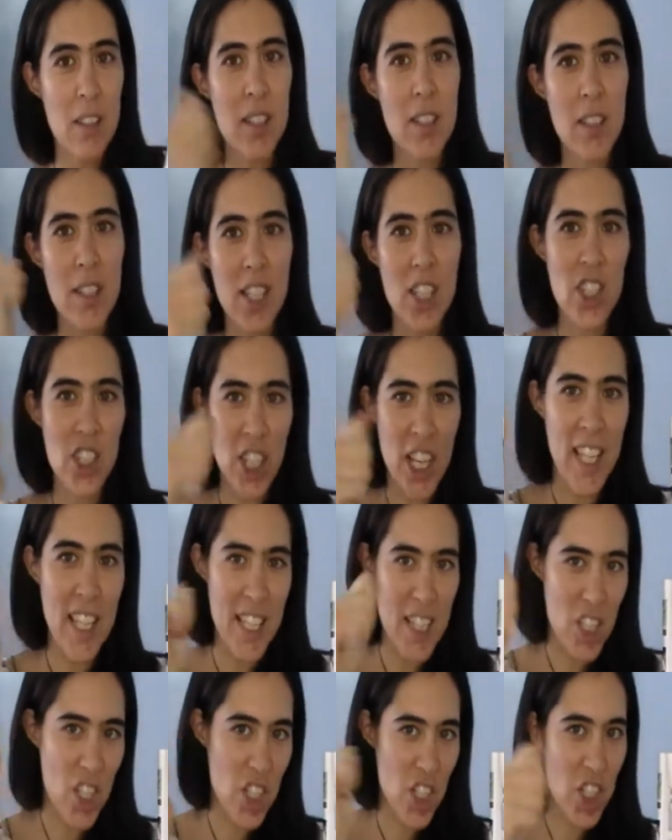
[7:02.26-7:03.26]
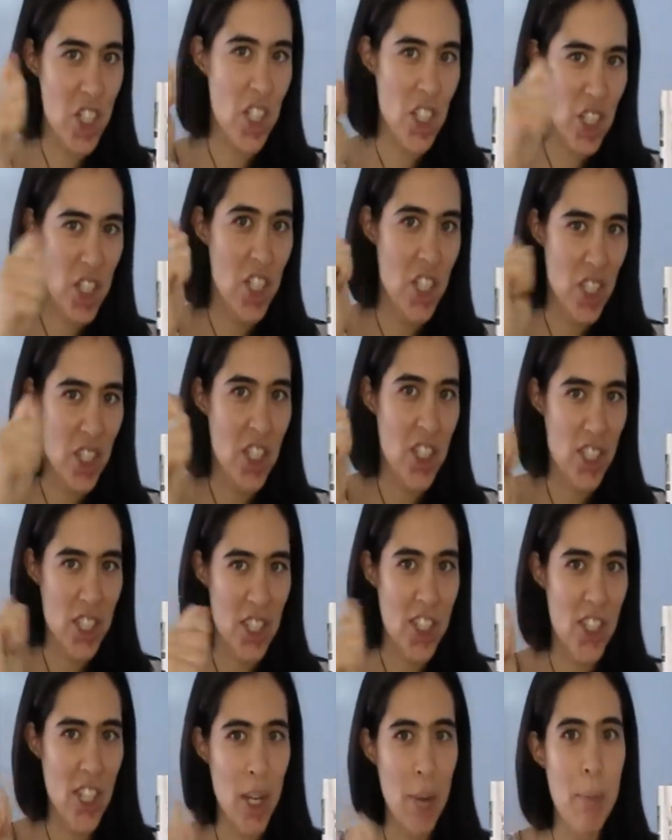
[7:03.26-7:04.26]
so they shake it,
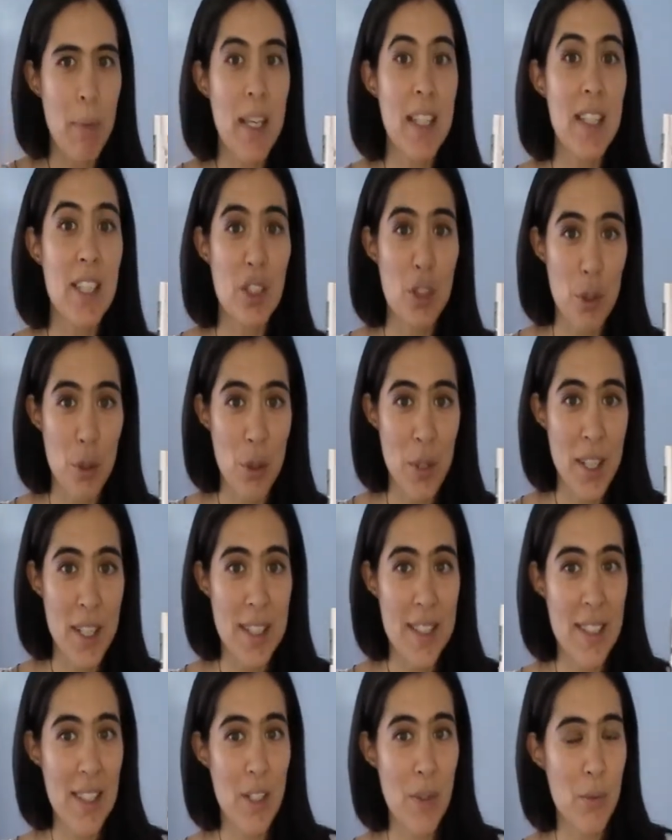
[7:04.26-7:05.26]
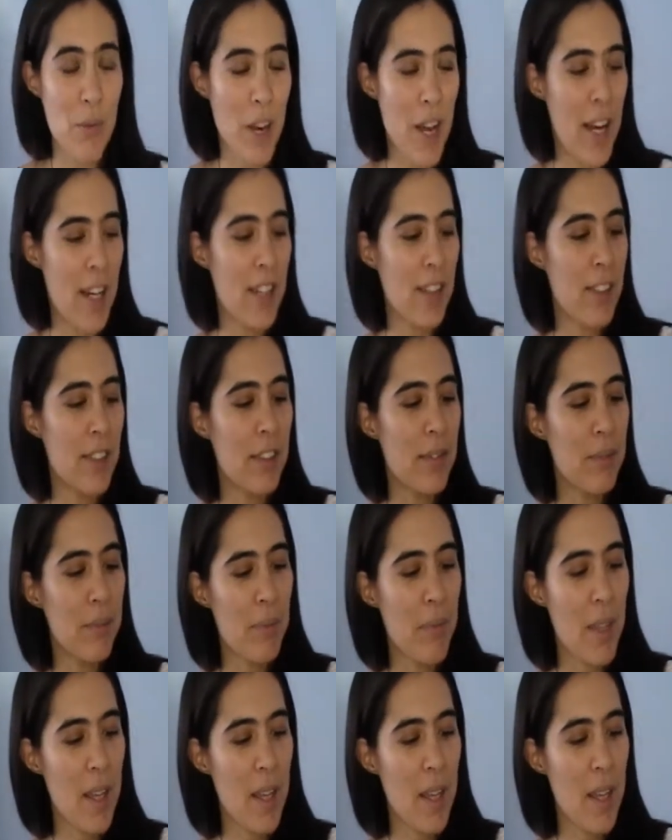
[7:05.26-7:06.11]
shh, it makes noise, that's a rattle.